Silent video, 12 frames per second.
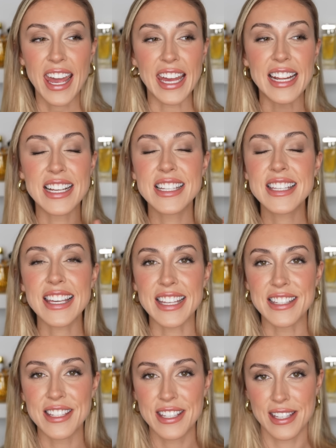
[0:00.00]
it is
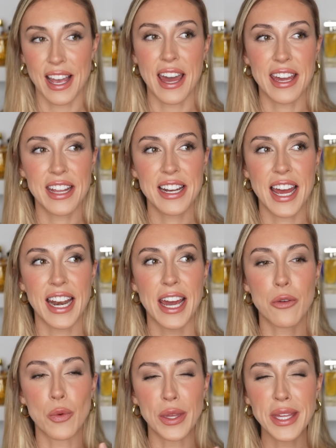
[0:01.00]
insane and i
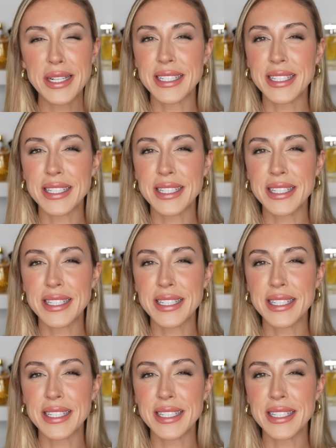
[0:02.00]
really